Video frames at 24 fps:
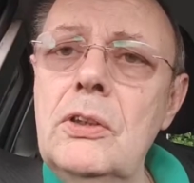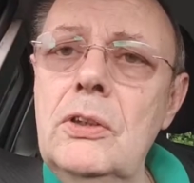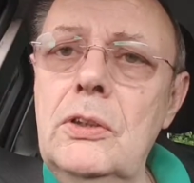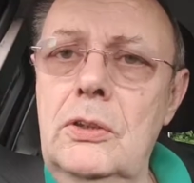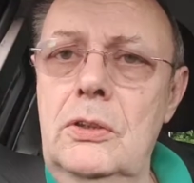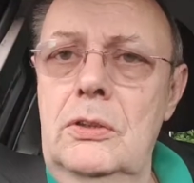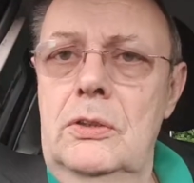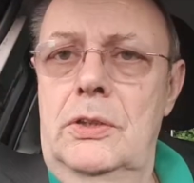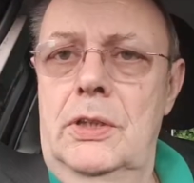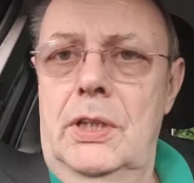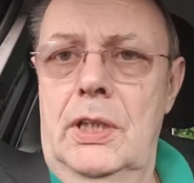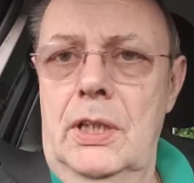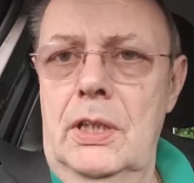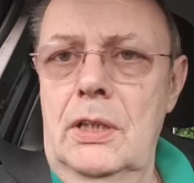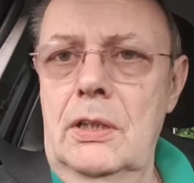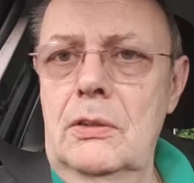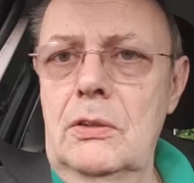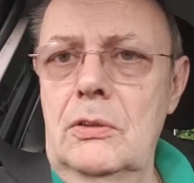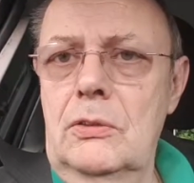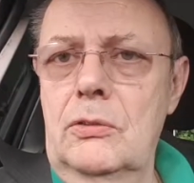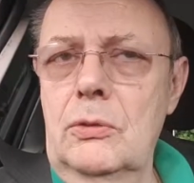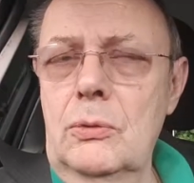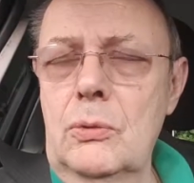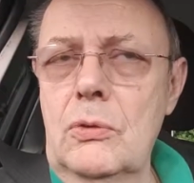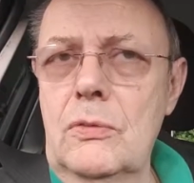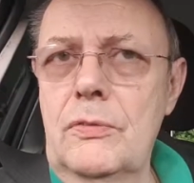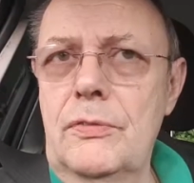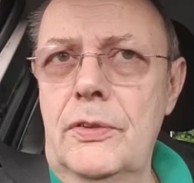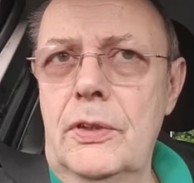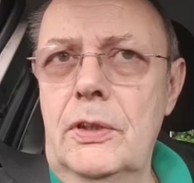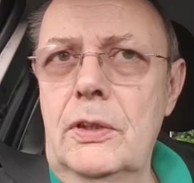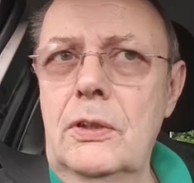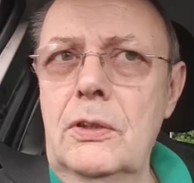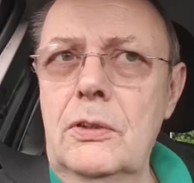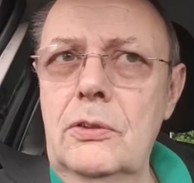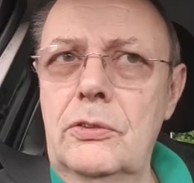learning how to talk
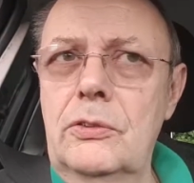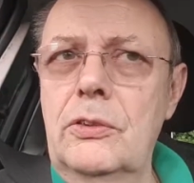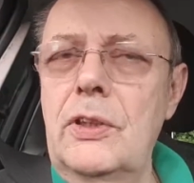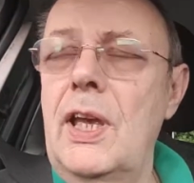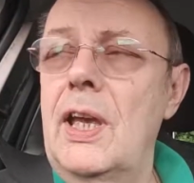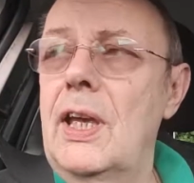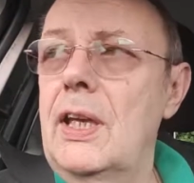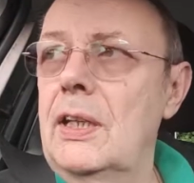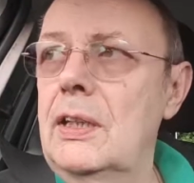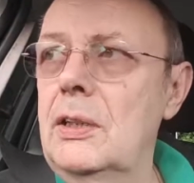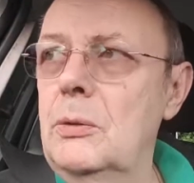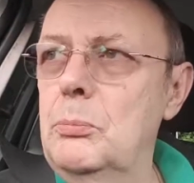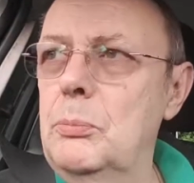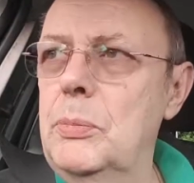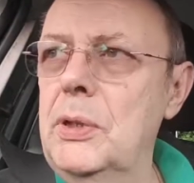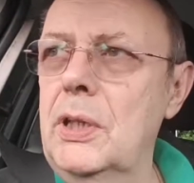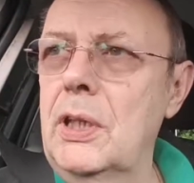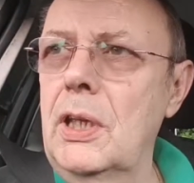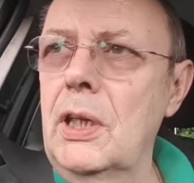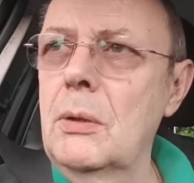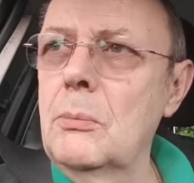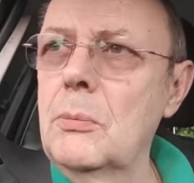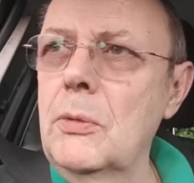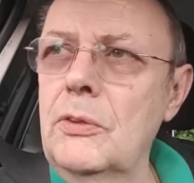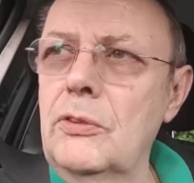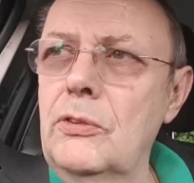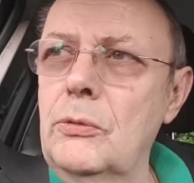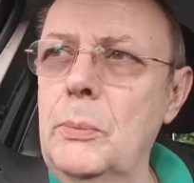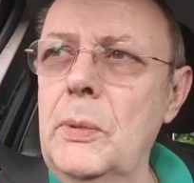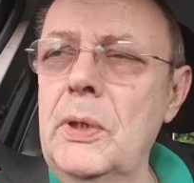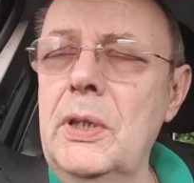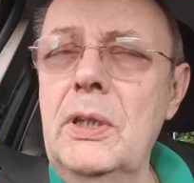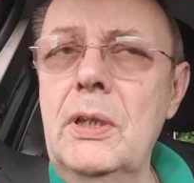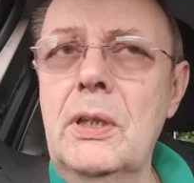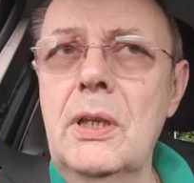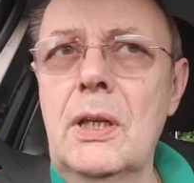fast and picking my
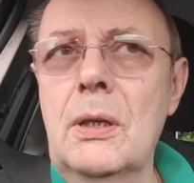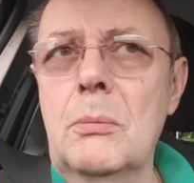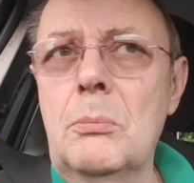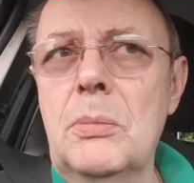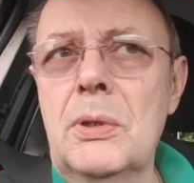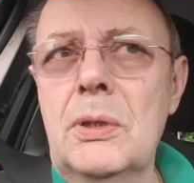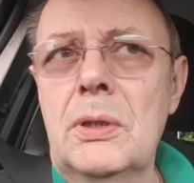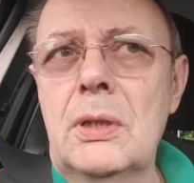speed up